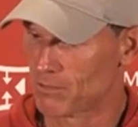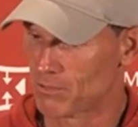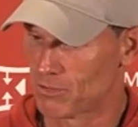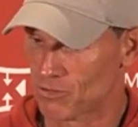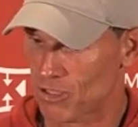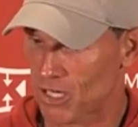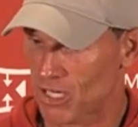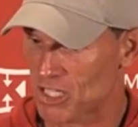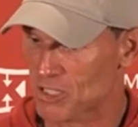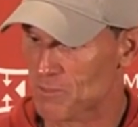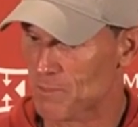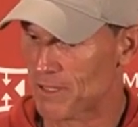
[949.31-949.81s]

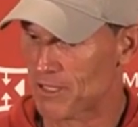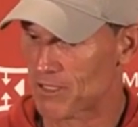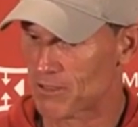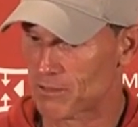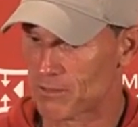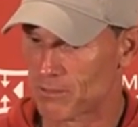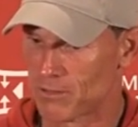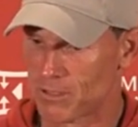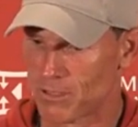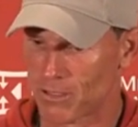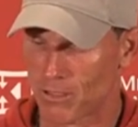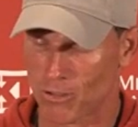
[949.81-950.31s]
try to
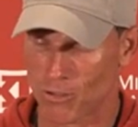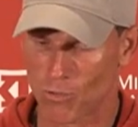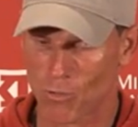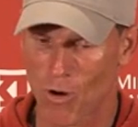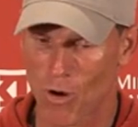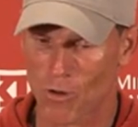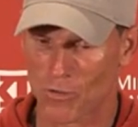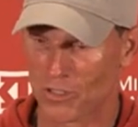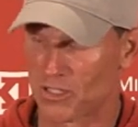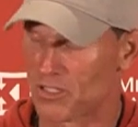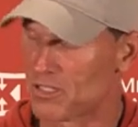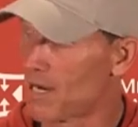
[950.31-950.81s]
spend you know,
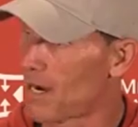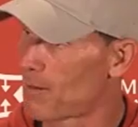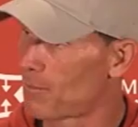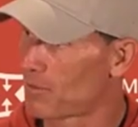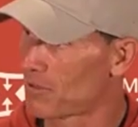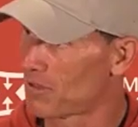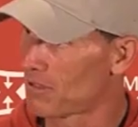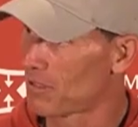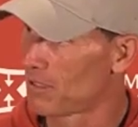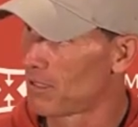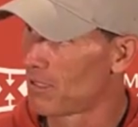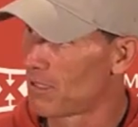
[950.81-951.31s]
quality time
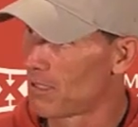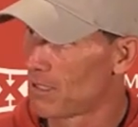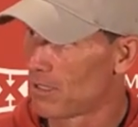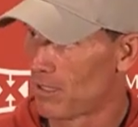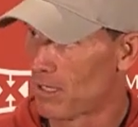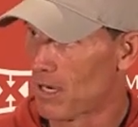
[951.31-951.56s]
with